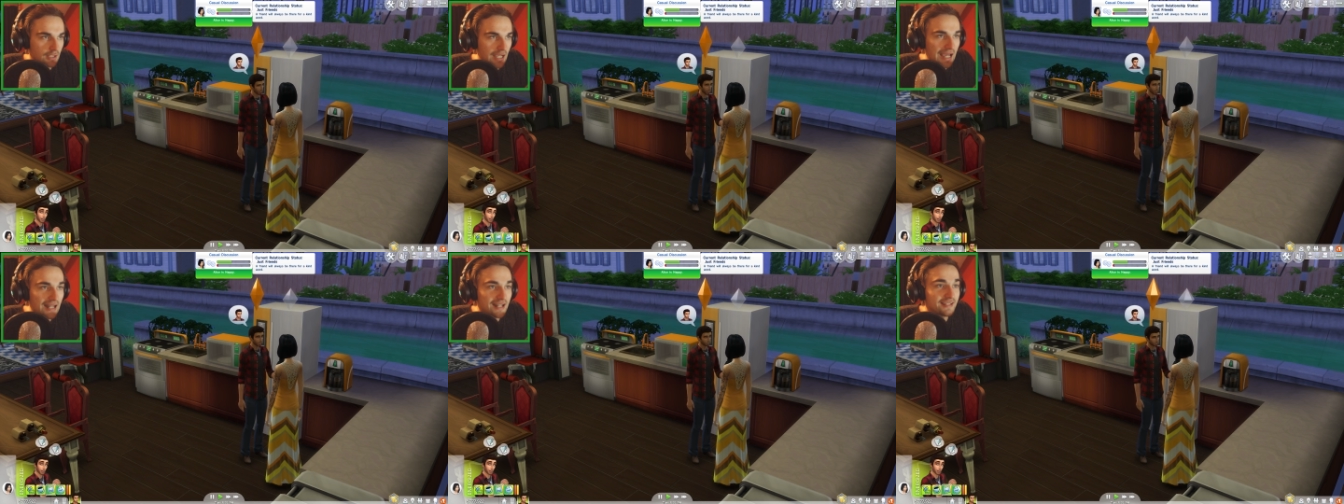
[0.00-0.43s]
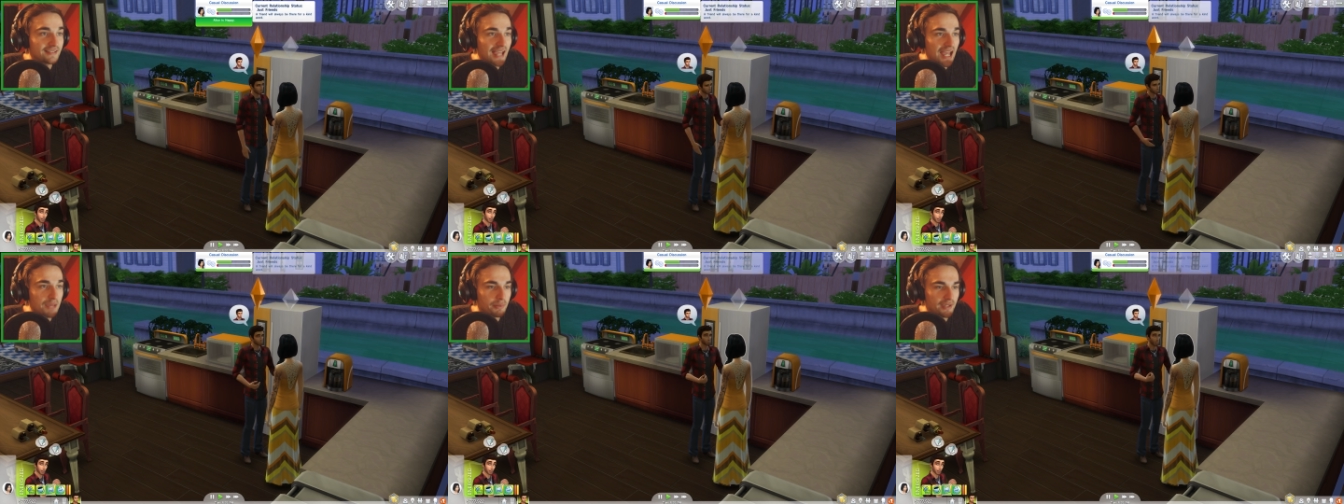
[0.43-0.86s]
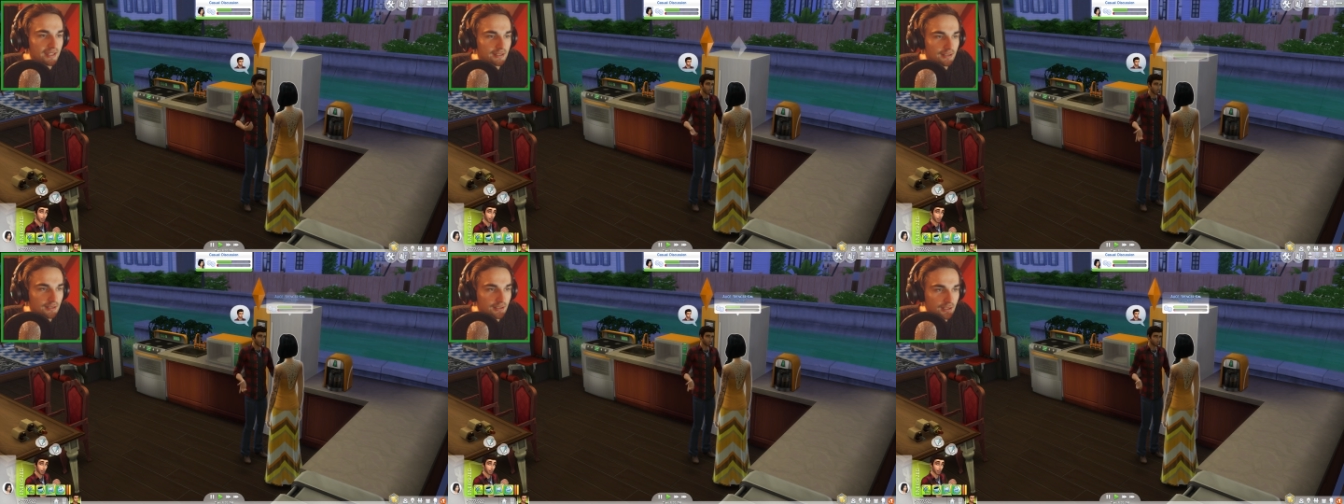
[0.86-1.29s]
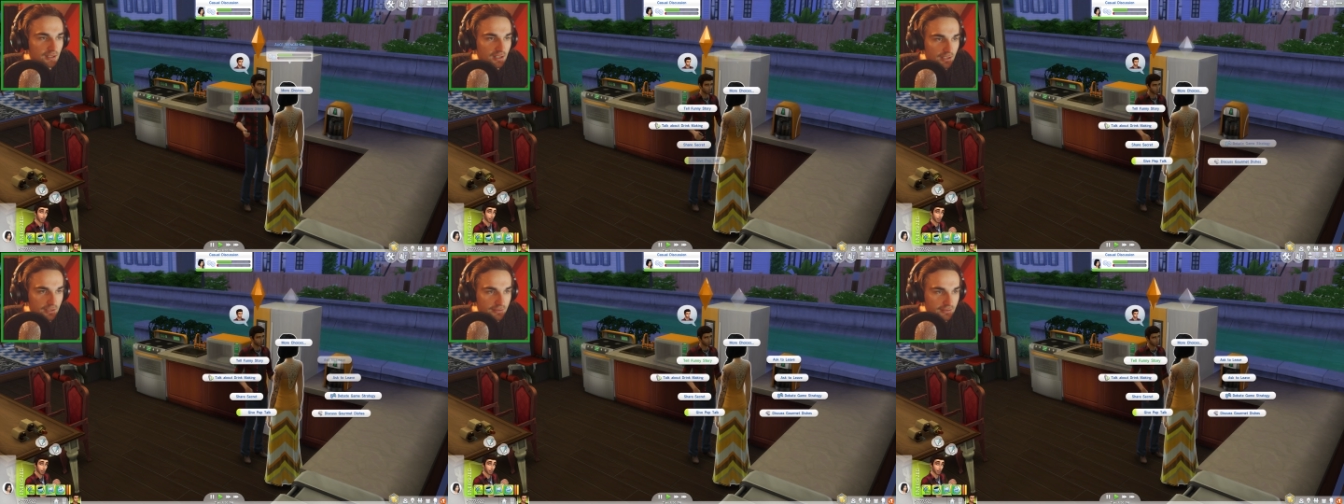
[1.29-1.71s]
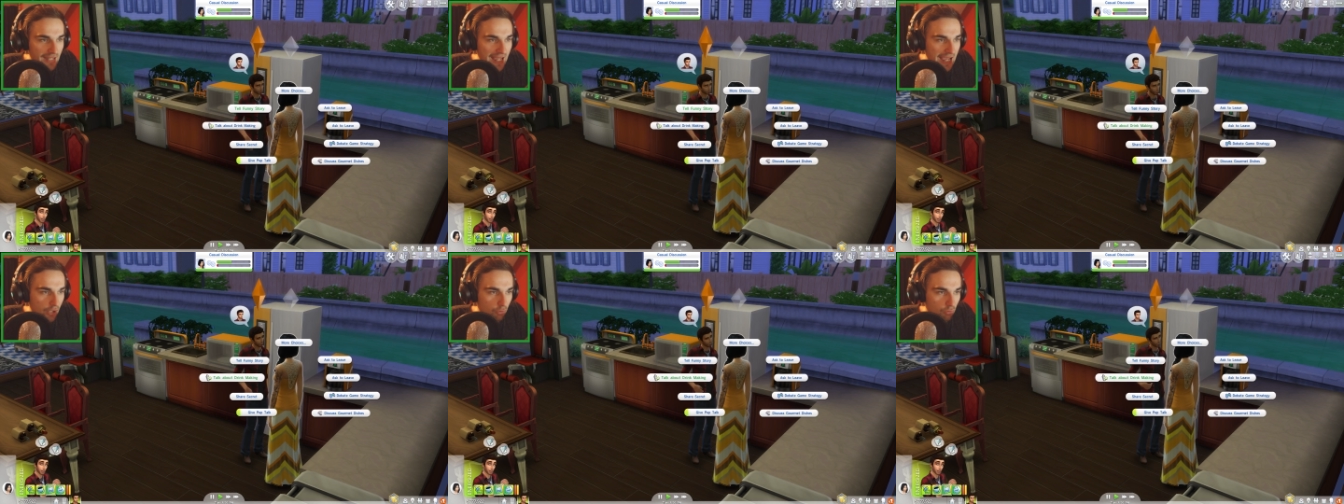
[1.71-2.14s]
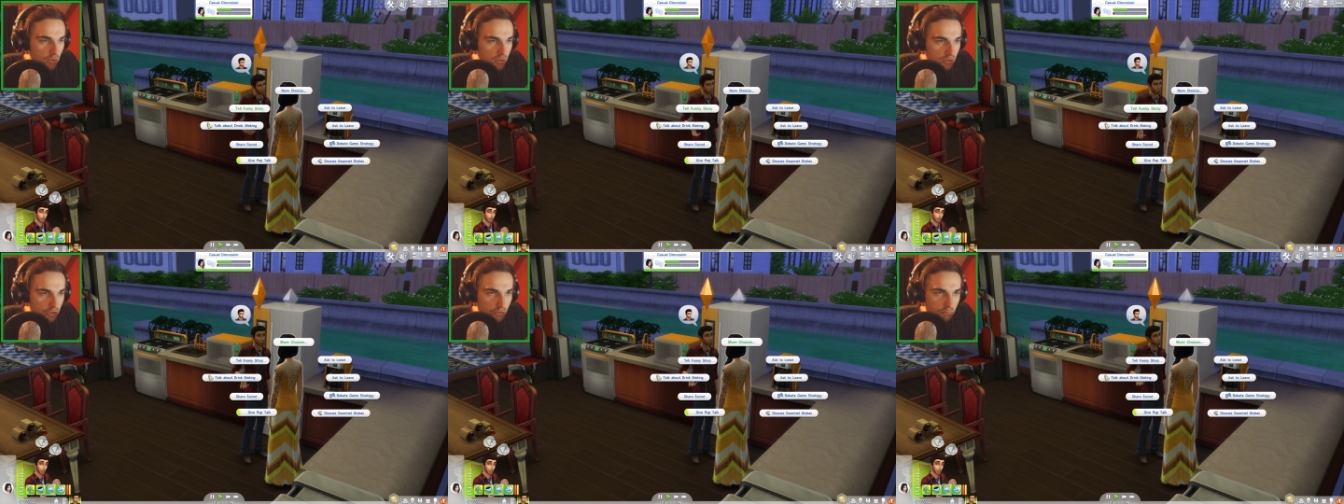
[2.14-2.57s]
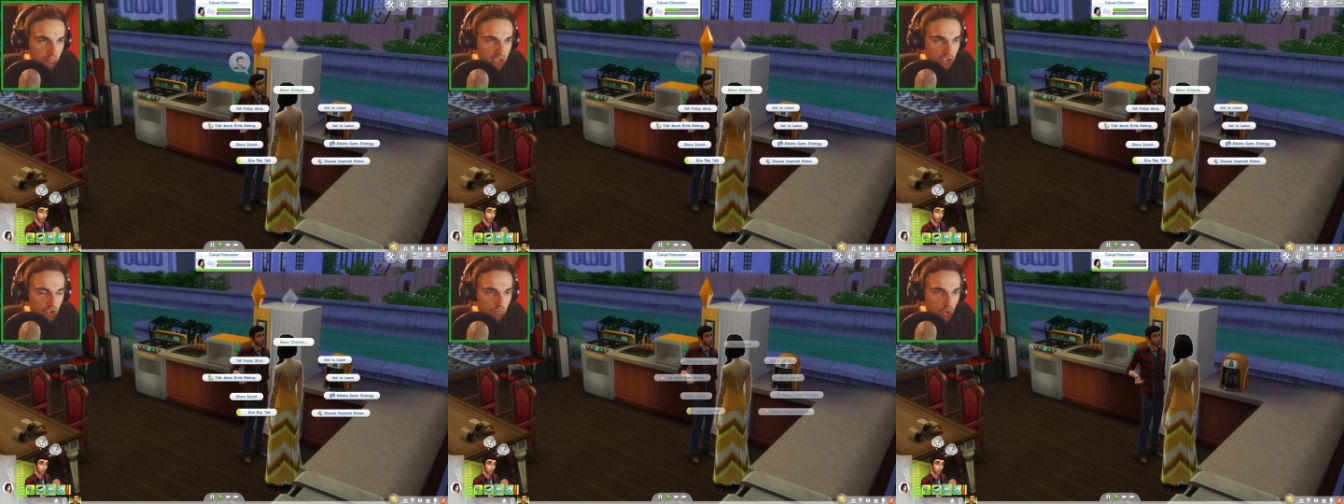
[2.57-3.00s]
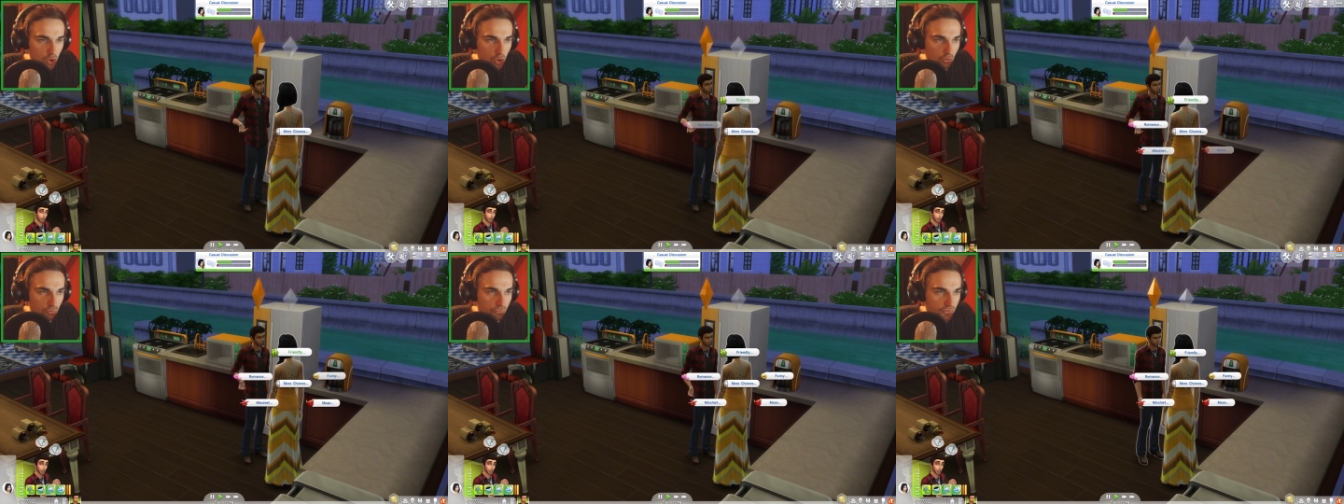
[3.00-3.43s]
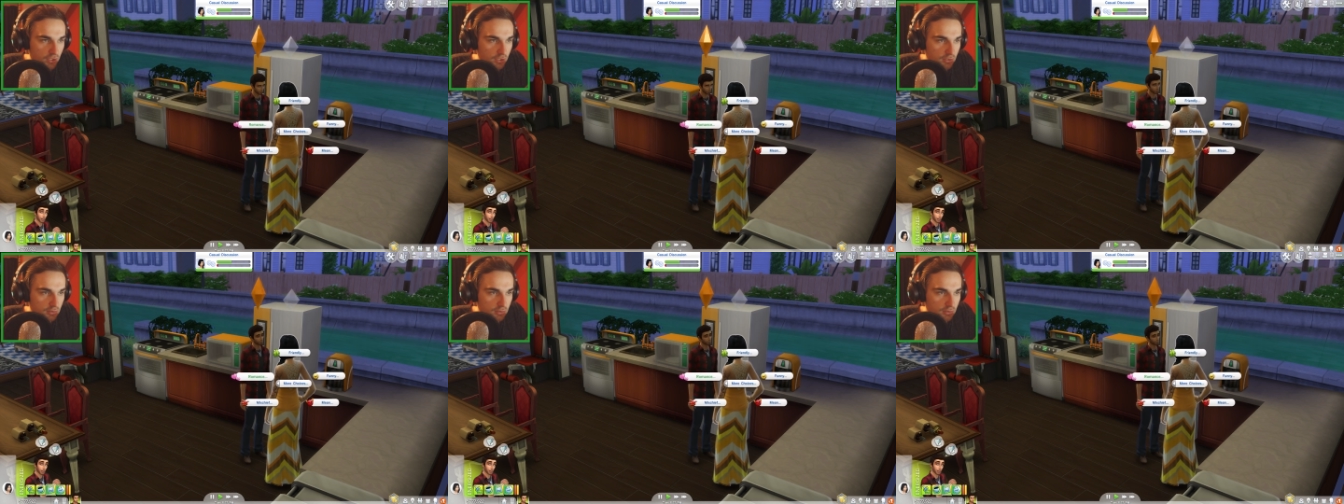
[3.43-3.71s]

Alice is happy! Now! Make your move!